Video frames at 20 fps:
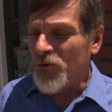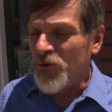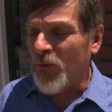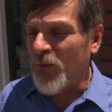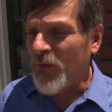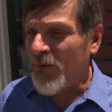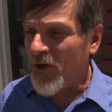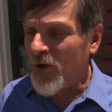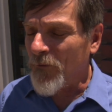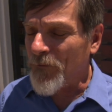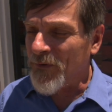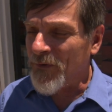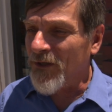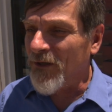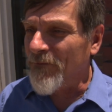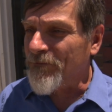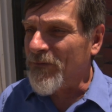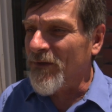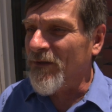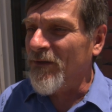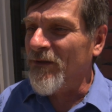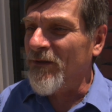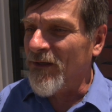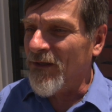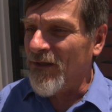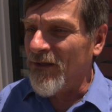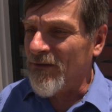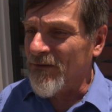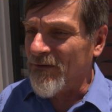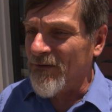So when we opened up
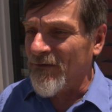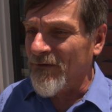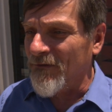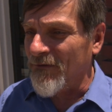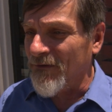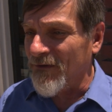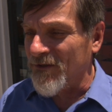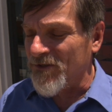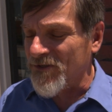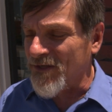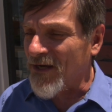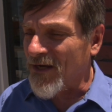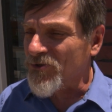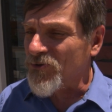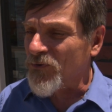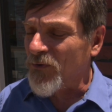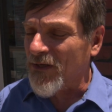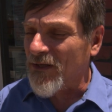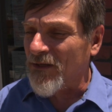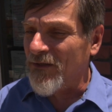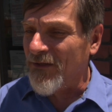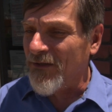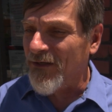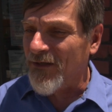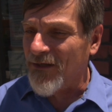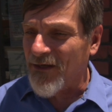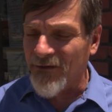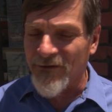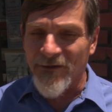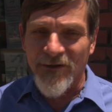the Stout Street
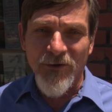Clinic at